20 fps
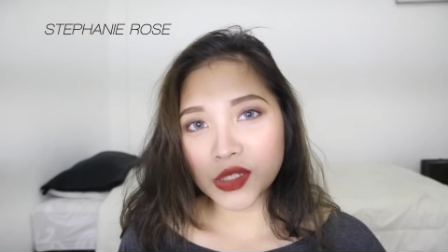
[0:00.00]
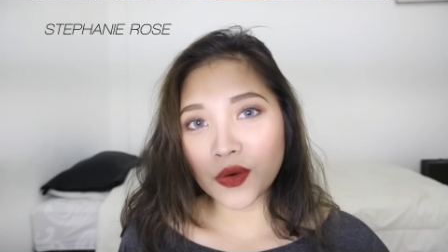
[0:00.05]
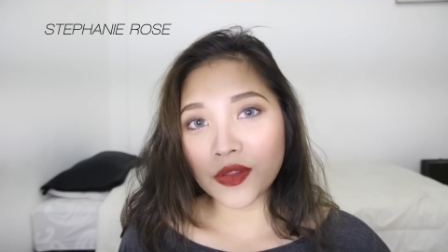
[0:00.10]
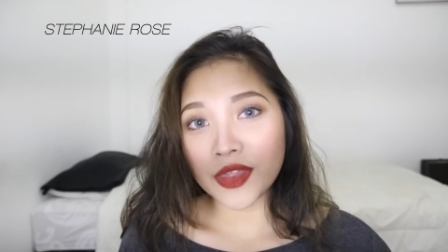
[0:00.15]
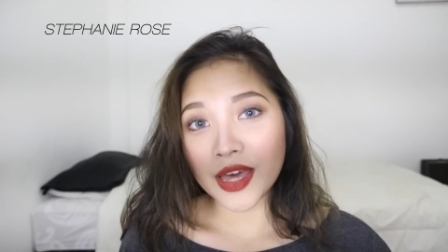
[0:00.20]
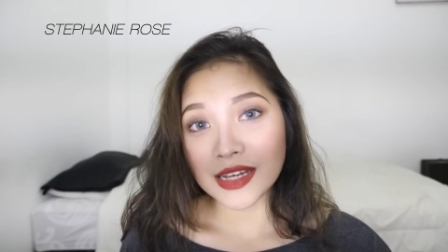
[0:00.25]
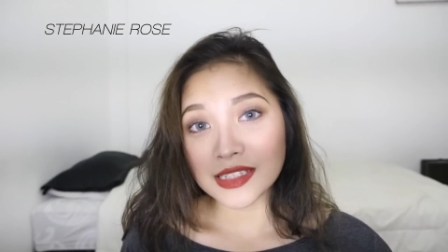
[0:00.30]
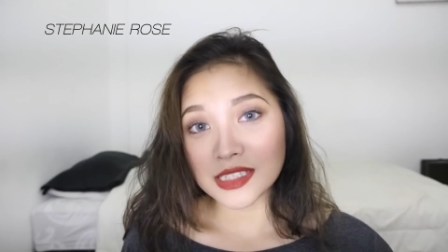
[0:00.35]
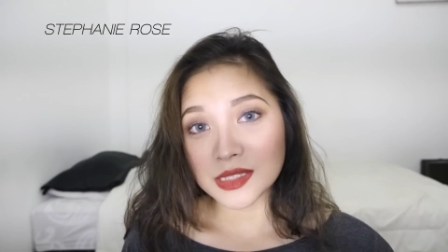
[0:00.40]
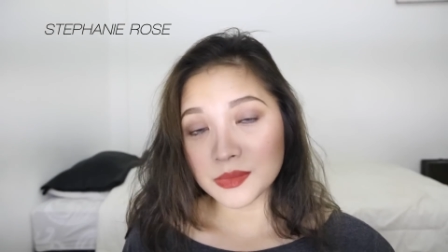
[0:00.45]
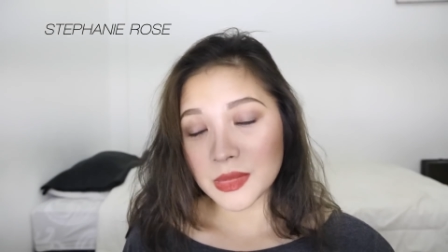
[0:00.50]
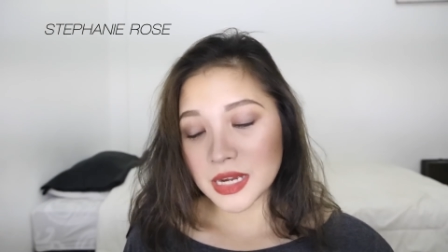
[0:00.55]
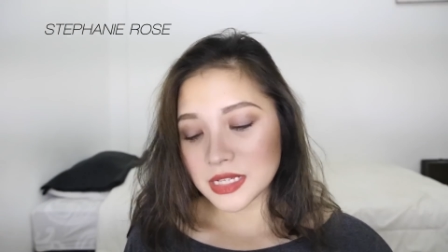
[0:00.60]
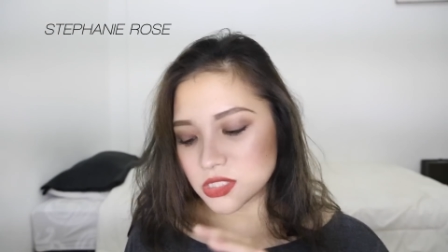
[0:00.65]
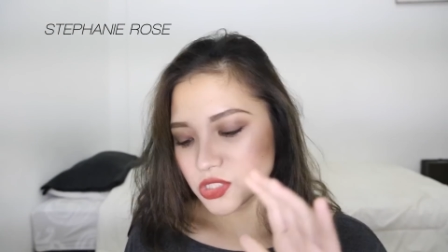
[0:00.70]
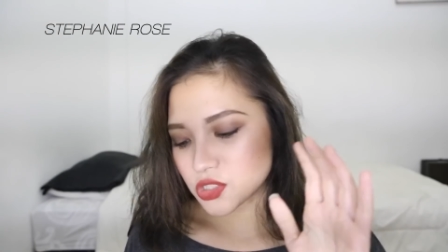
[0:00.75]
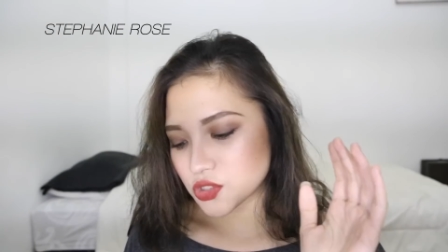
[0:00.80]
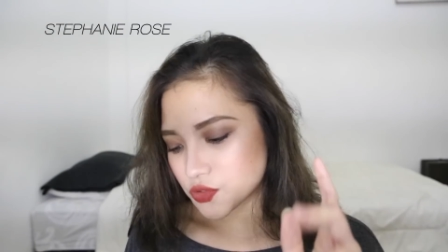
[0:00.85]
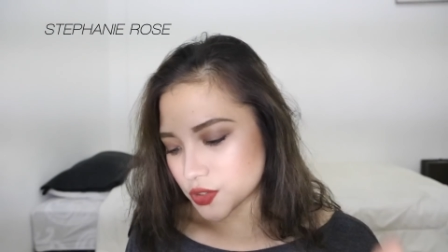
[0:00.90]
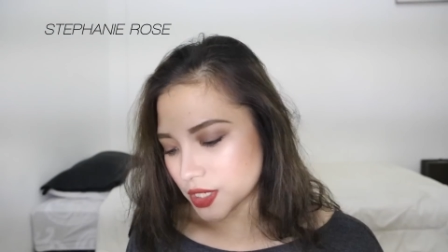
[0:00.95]
so that's my
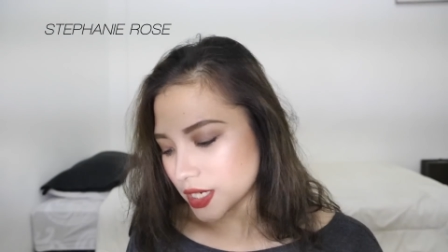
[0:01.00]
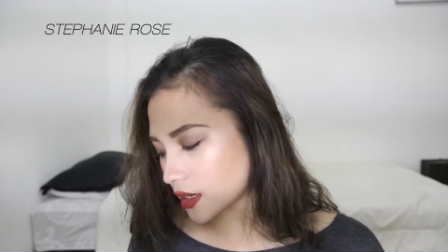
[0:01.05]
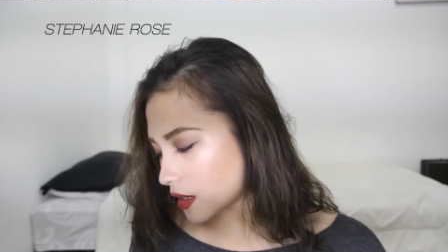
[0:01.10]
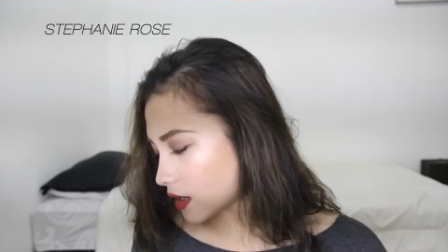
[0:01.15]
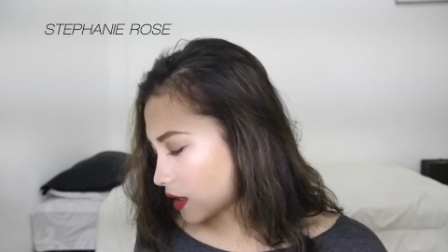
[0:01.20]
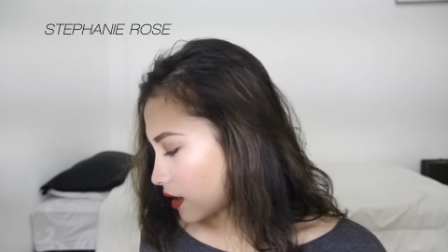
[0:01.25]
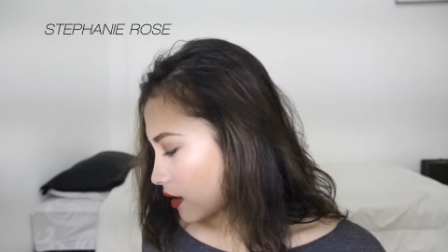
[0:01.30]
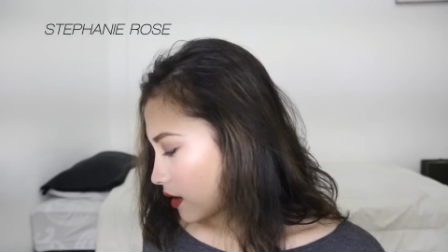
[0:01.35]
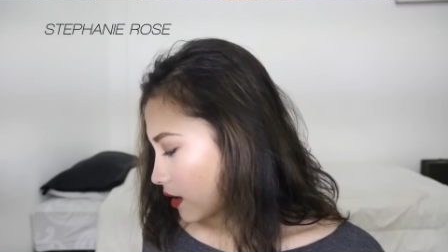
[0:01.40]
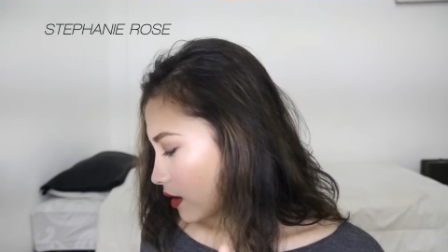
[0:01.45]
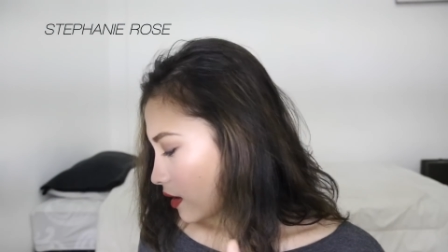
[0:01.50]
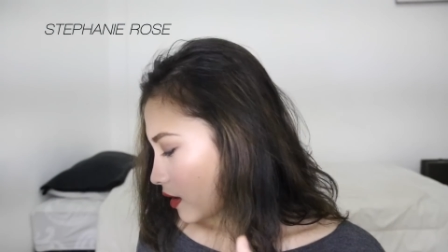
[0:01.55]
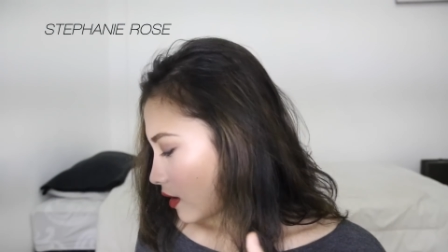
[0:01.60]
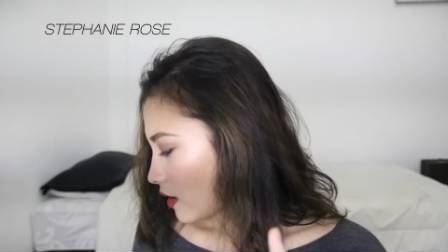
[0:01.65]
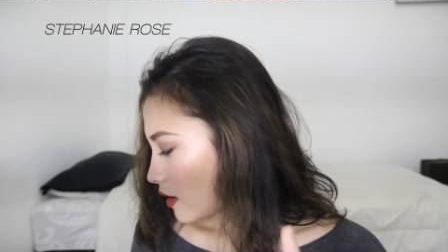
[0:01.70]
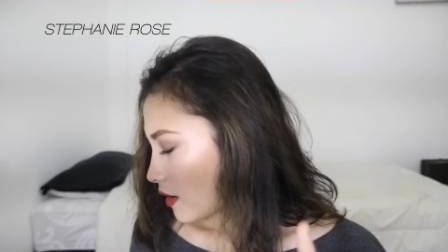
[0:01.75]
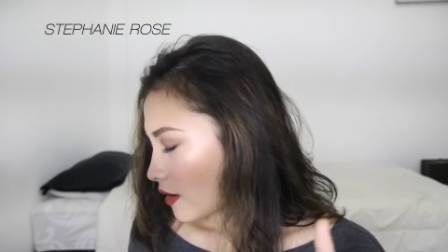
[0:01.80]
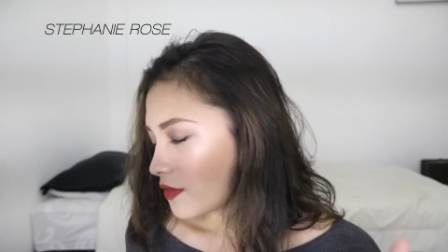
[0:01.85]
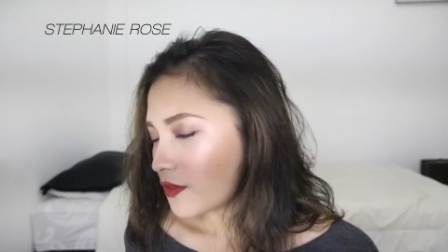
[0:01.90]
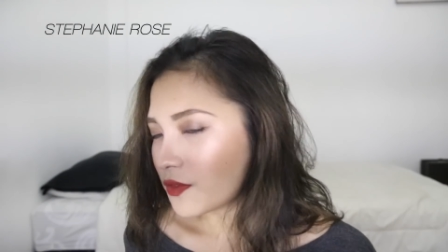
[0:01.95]
trick
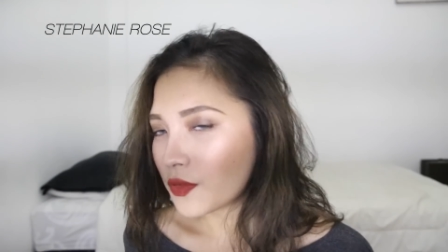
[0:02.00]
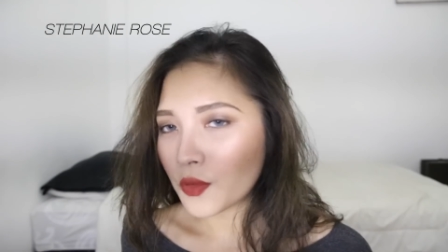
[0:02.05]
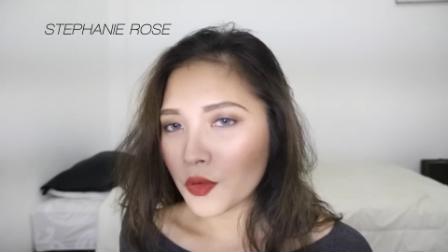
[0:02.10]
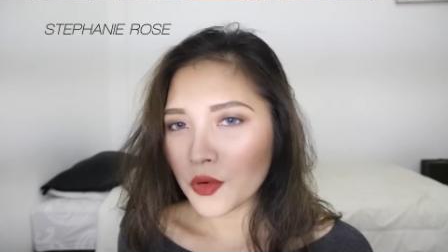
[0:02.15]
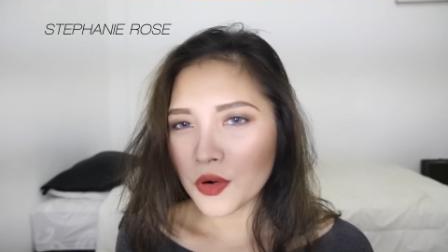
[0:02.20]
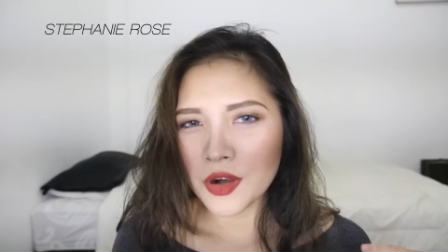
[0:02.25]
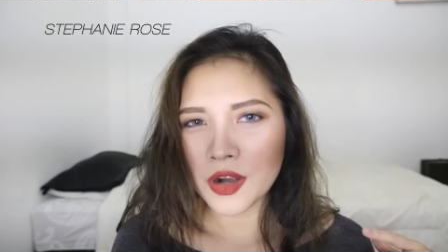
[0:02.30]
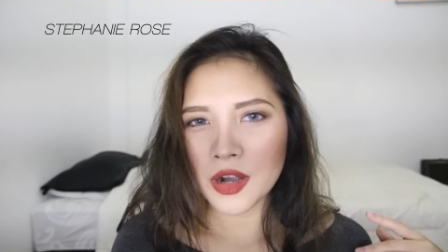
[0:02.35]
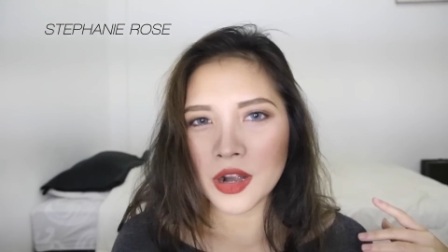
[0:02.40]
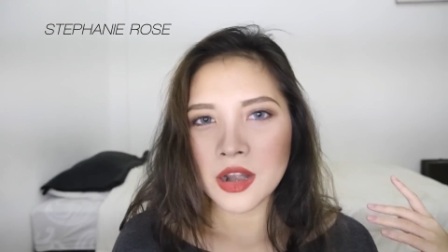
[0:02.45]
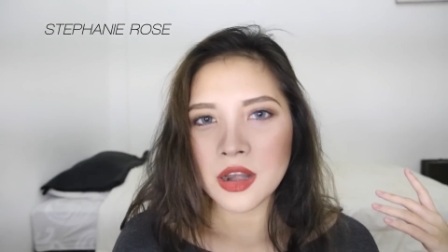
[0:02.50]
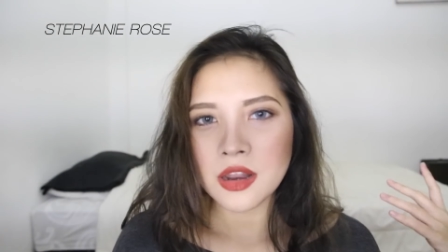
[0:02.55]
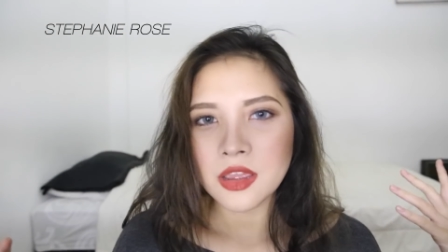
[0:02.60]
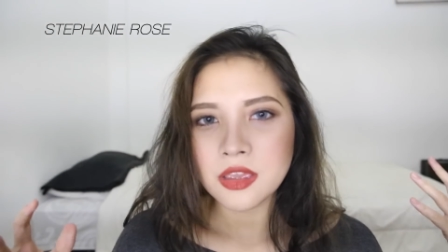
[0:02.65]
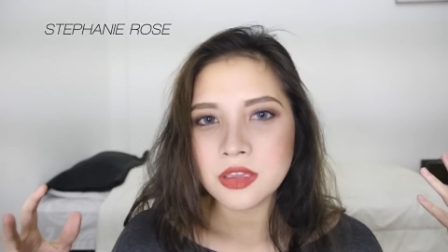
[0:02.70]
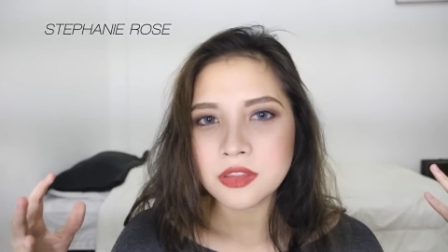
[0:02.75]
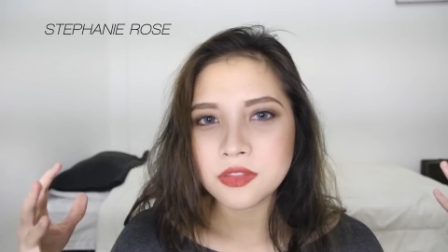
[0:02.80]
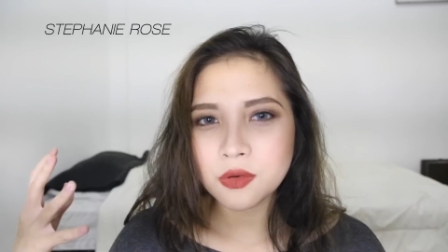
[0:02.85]
for